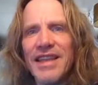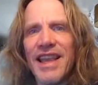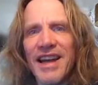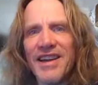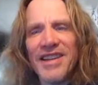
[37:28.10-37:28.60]

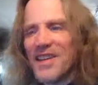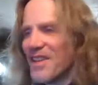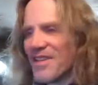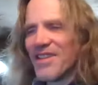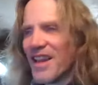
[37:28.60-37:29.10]
yeah,
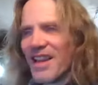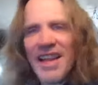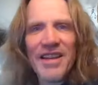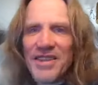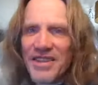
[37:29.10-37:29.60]
you're not
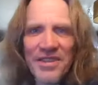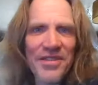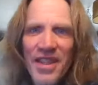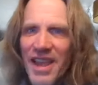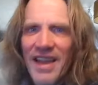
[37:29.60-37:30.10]
allowed to
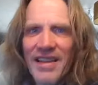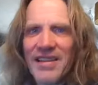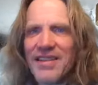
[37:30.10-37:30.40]
do that.